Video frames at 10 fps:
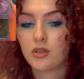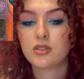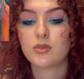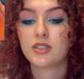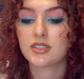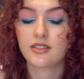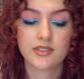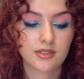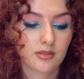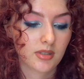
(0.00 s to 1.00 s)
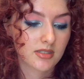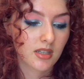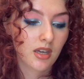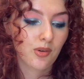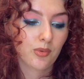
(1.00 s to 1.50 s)
is 27. So that's
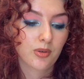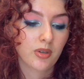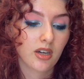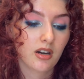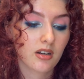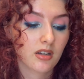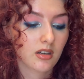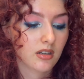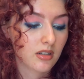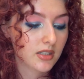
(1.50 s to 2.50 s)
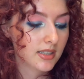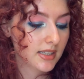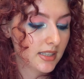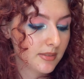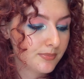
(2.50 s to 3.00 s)
where we are
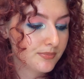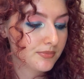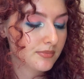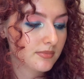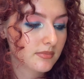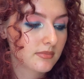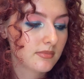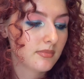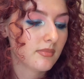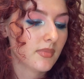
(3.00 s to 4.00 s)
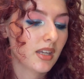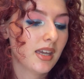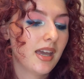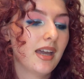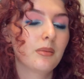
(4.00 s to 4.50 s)
currently.
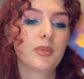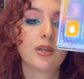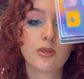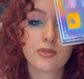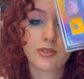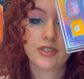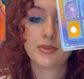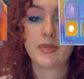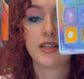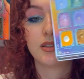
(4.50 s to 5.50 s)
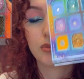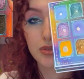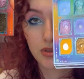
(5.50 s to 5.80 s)
And my goal for this palette was